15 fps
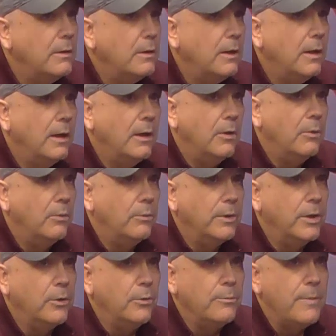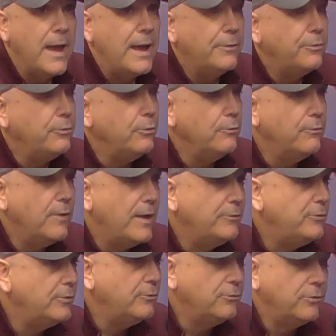uh, we go to Matthew
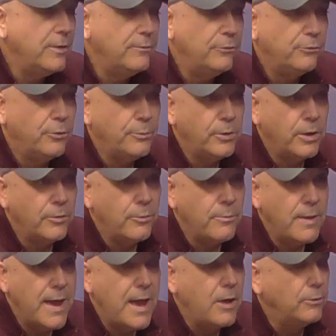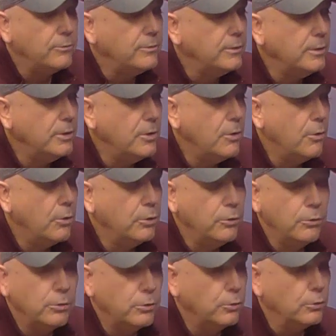5, 6, and 7, Sermon on the Mount, you know, you,
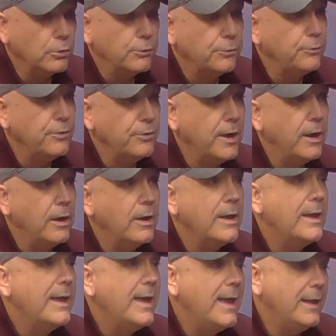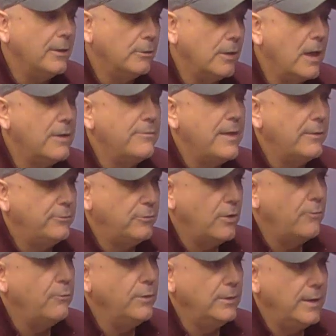you look through there, and a lot of that
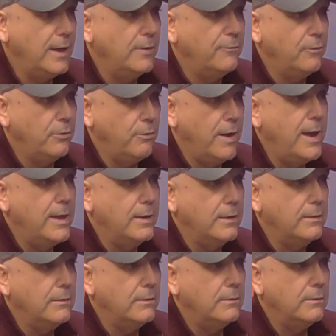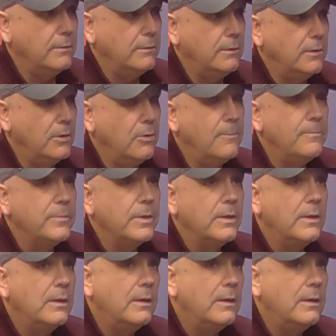stuff we take for granted, you know.